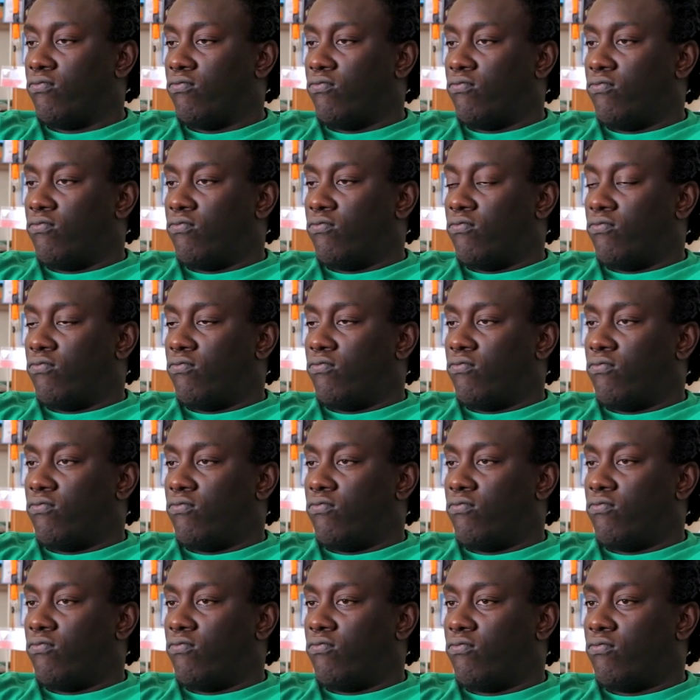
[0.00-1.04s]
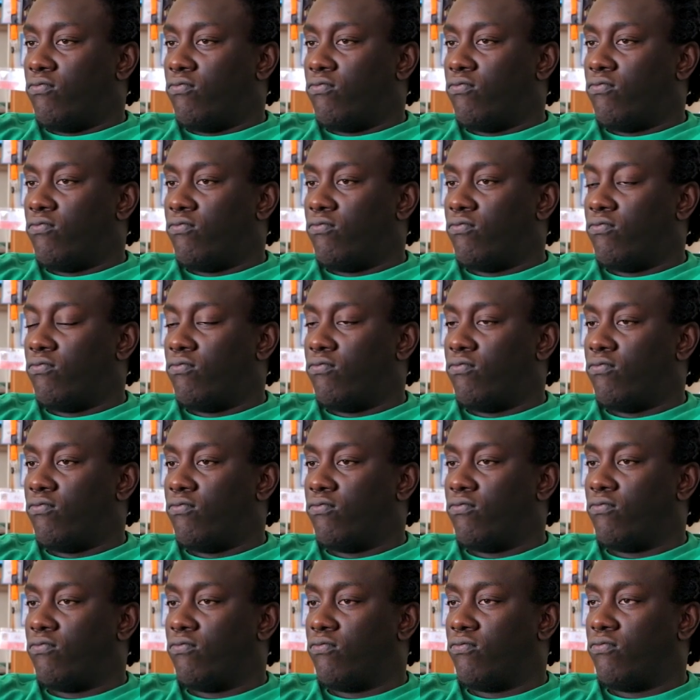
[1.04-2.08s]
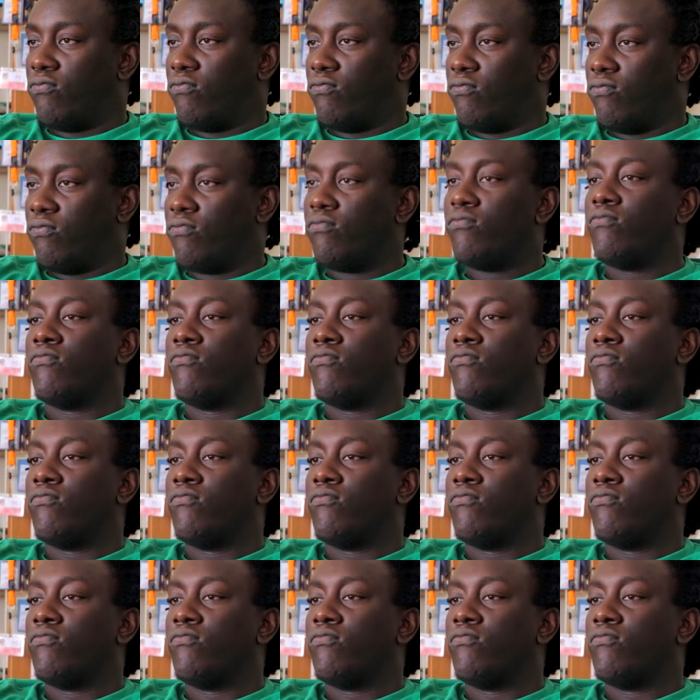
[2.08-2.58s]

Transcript: The person shown says nothing.